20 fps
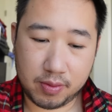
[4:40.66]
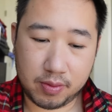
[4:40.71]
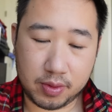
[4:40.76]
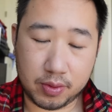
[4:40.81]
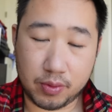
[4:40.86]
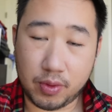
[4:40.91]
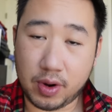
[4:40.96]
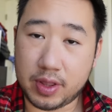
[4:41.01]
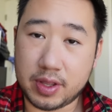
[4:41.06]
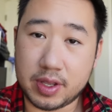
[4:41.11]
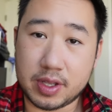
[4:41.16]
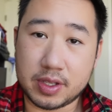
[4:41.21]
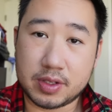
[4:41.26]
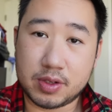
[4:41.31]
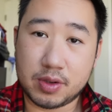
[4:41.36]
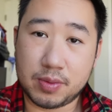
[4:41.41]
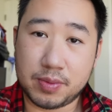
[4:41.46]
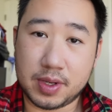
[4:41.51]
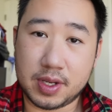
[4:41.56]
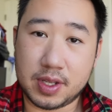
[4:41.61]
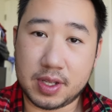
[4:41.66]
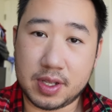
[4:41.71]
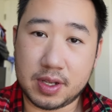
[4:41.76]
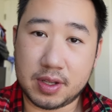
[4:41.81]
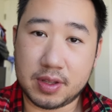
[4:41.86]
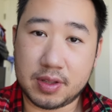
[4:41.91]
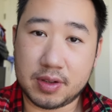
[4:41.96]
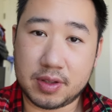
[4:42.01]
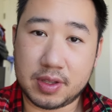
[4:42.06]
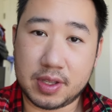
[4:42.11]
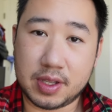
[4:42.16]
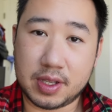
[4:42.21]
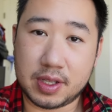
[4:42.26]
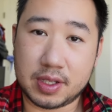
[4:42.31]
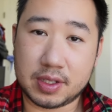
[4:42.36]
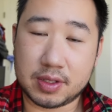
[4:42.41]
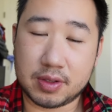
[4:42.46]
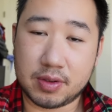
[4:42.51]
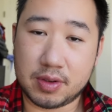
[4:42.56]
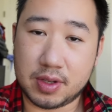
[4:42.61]
Would rather eat so many other
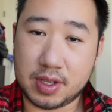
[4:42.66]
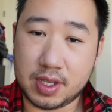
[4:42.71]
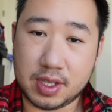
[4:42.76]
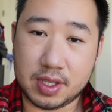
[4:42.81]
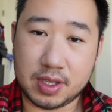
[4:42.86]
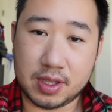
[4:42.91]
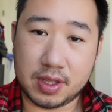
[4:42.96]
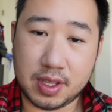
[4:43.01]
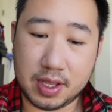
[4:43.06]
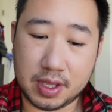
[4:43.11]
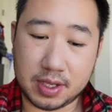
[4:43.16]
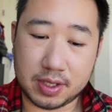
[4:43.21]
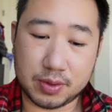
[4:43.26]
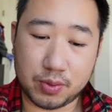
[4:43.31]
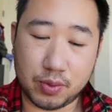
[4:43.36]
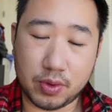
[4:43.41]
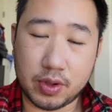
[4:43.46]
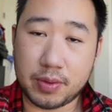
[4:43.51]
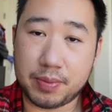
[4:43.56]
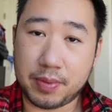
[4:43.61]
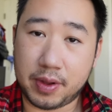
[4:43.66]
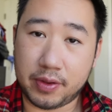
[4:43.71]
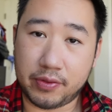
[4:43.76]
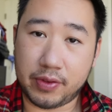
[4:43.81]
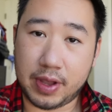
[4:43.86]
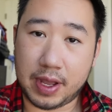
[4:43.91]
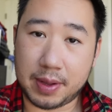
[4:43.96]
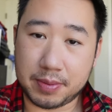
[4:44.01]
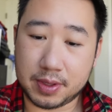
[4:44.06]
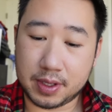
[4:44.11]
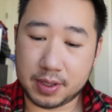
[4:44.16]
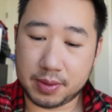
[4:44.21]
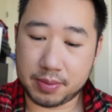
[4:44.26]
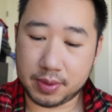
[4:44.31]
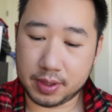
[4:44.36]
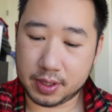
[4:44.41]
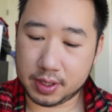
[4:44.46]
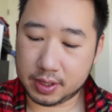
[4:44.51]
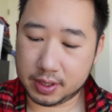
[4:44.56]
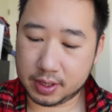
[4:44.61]
things or eat things with my family,
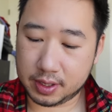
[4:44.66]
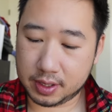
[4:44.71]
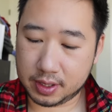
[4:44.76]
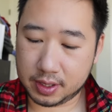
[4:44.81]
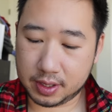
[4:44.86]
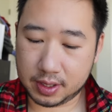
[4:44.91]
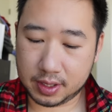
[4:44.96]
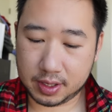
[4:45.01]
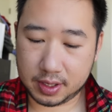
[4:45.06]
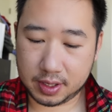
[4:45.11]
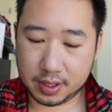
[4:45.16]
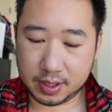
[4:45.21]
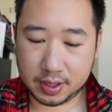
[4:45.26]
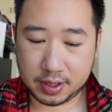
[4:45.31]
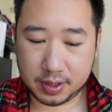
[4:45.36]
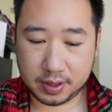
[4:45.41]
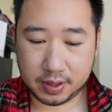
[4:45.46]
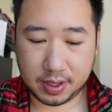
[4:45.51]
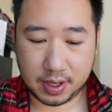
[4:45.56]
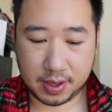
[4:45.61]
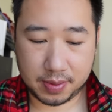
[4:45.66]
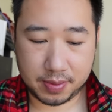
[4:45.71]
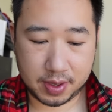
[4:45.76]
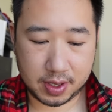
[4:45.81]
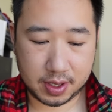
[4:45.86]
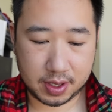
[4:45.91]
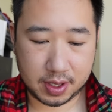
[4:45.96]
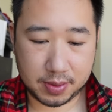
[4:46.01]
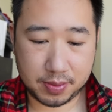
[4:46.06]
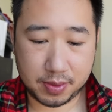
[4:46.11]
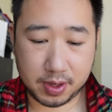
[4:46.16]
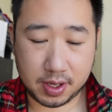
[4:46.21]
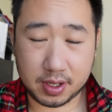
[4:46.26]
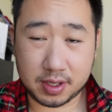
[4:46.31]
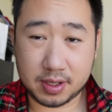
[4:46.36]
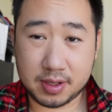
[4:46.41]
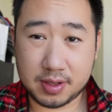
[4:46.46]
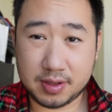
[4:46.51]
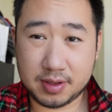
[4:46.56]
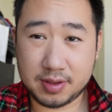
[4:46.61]
but I mean, come on.
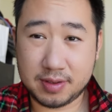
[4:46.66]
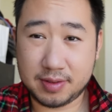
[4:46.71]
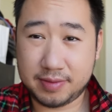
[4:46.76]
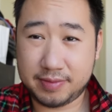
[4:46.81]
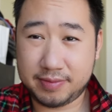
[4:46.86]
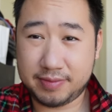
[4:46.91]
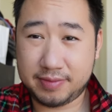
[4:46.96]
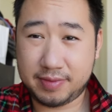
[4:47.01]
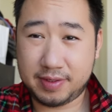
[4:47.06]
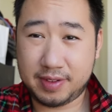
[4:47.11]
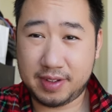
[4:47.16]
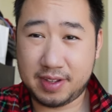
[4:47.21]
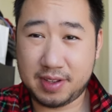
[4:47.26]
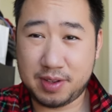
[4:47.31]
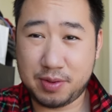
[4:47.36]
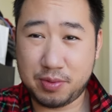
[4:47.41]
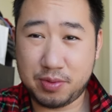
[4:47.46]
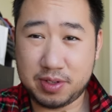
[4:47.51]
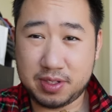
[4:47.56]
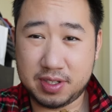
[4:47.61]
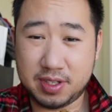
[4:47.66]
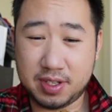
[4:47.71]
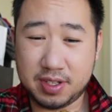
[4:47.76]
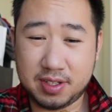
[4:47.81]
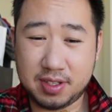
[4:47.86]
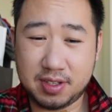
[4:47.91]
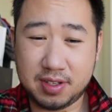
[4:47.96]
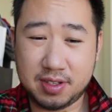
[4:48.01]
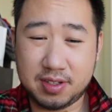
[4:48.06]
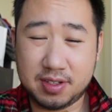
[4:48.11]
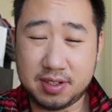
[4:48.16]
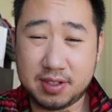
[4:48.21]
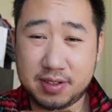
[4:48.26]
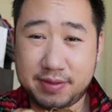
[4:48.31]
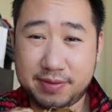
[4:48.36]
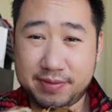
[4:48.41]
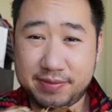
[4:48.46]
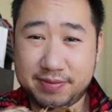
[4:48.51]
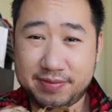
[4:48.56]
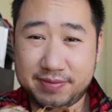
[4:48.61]
Can you resist this?
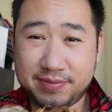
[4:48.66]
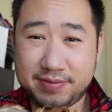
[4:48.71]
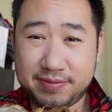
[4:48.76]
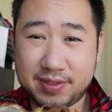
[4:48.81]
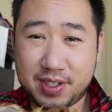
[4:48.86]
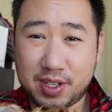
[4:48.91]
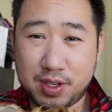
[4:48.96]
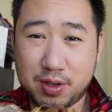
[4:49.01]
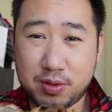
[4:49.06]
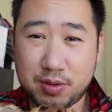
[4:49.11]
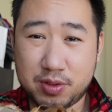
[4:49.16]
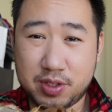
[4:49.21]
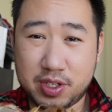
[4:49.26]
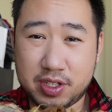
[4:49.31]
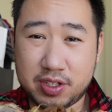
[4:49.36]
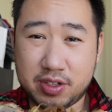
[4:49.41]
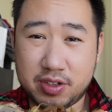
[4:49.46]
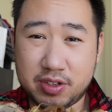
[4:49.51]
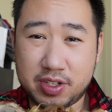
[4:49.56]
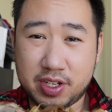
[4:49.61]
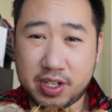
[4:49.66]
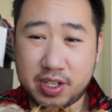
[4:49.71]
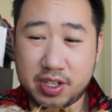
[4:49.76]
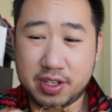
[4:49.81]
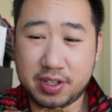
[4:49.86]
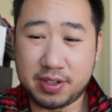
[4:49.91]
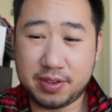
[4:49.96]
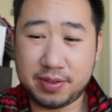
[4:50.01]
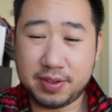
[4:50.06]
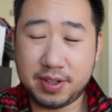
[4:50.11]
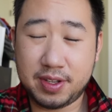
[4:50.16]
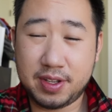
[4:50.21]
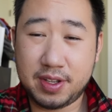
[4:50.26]
Cold ginger chicken